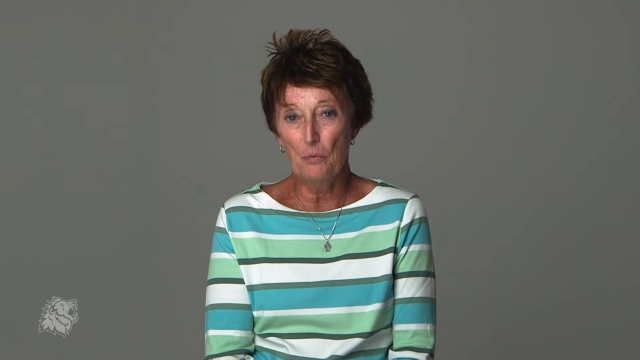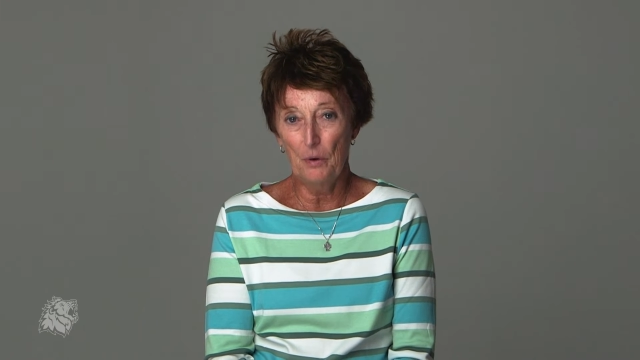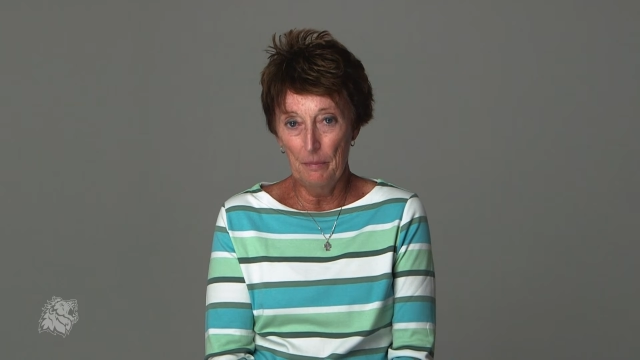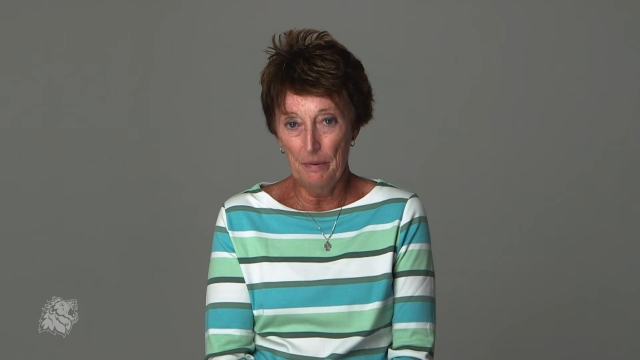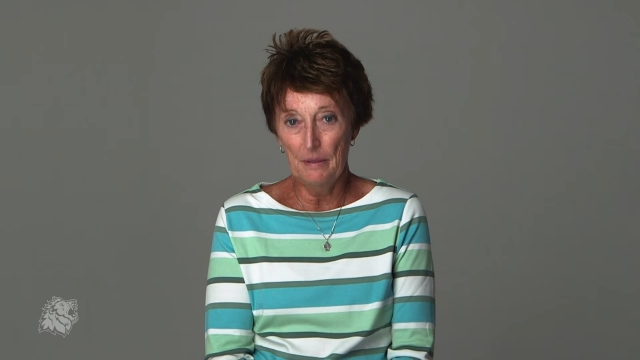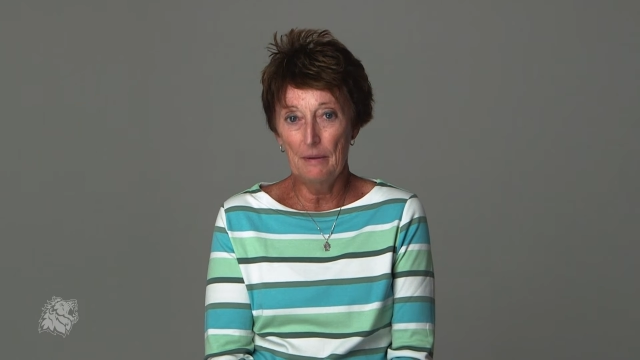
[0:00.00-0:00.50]

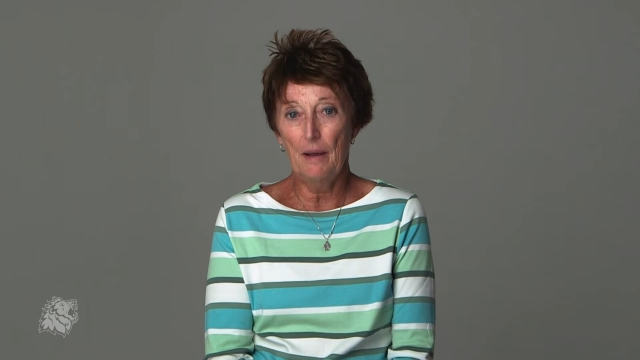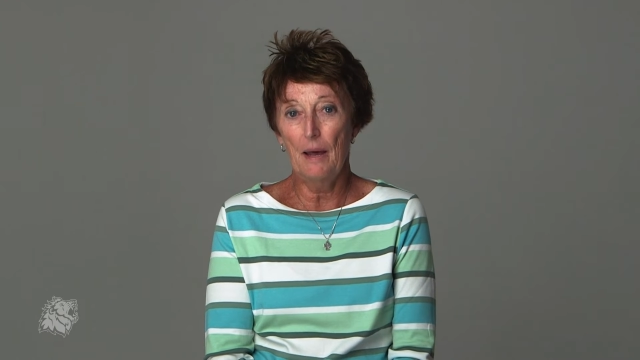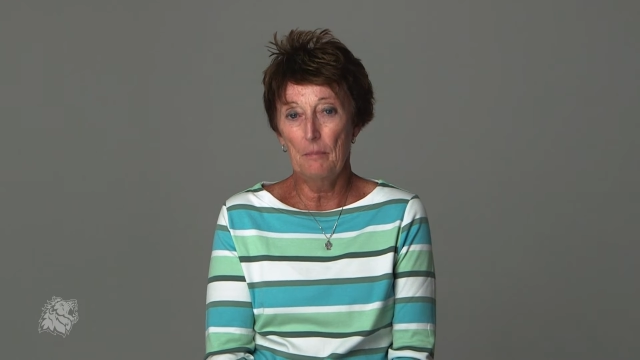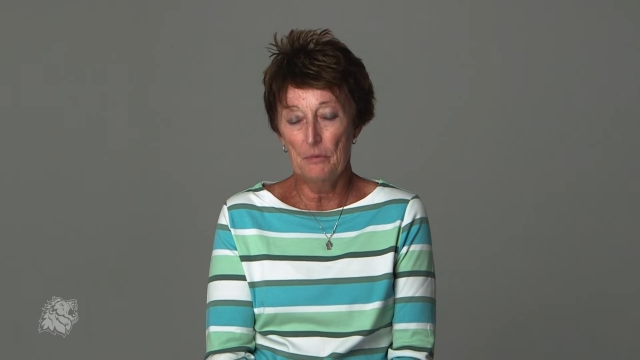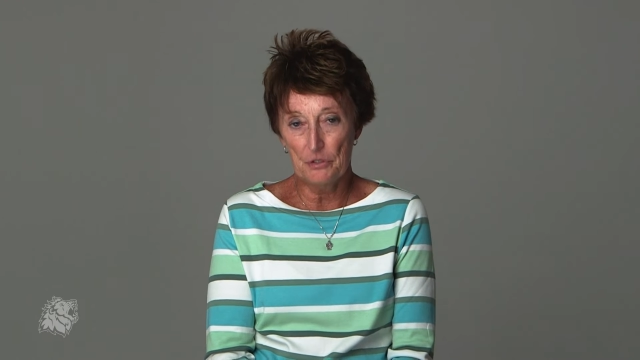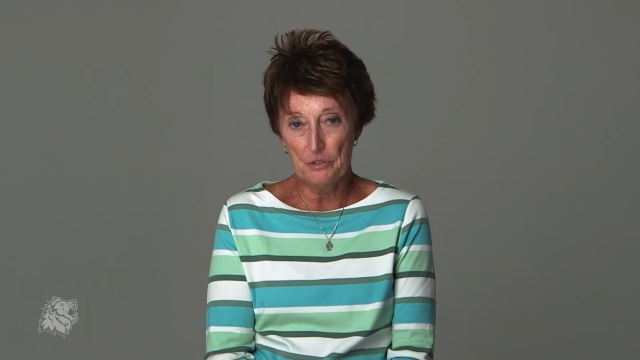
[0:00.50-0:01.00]
women
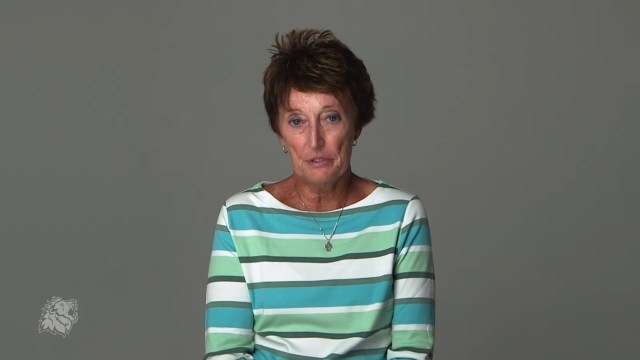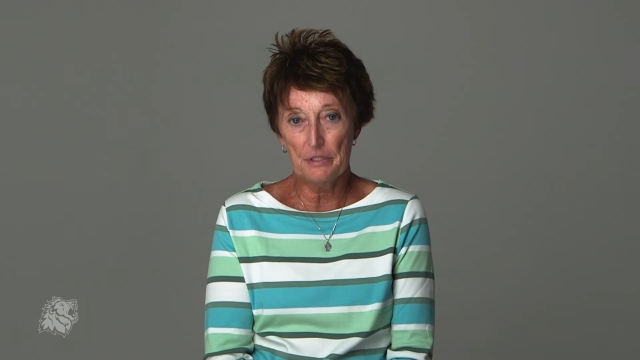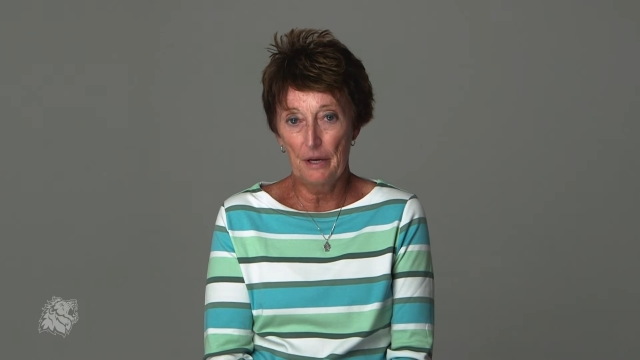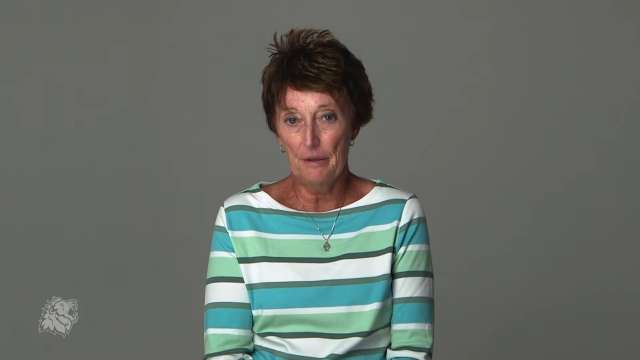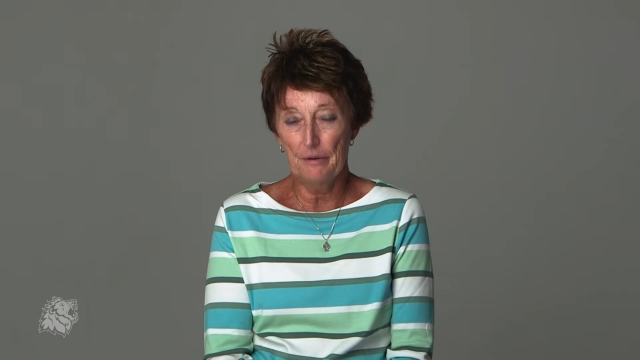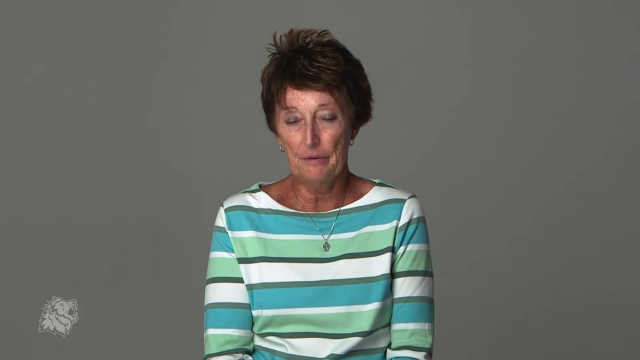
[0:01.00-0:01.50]
at Missouri
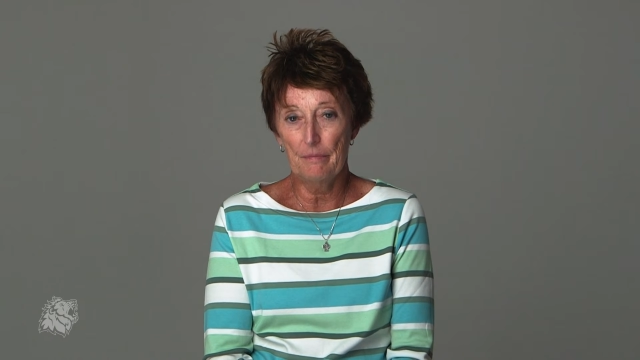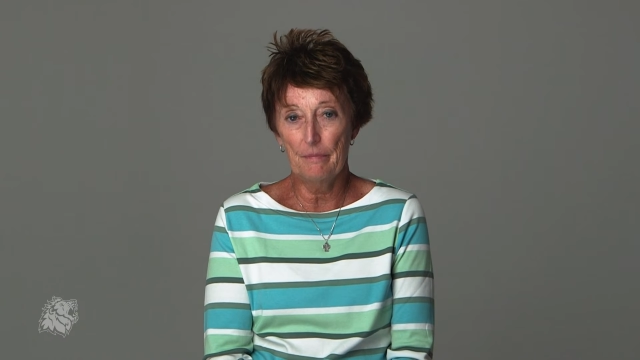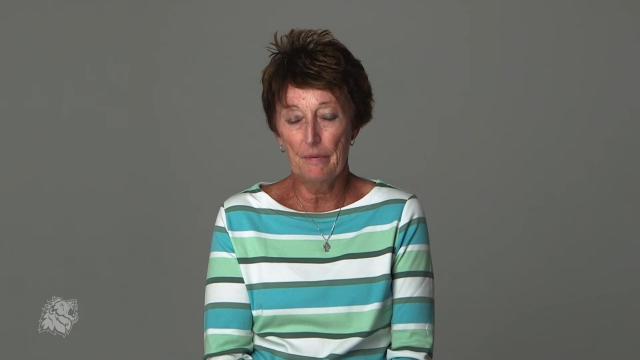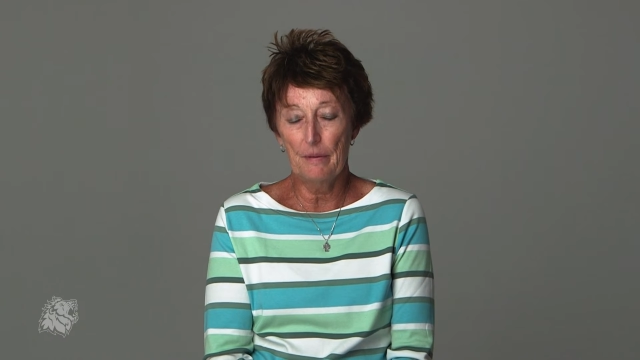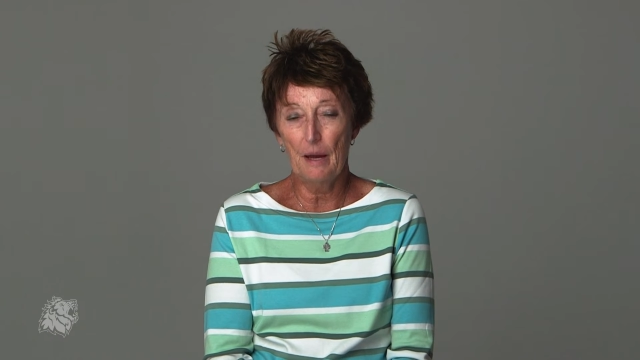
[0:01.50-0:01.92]
Southern,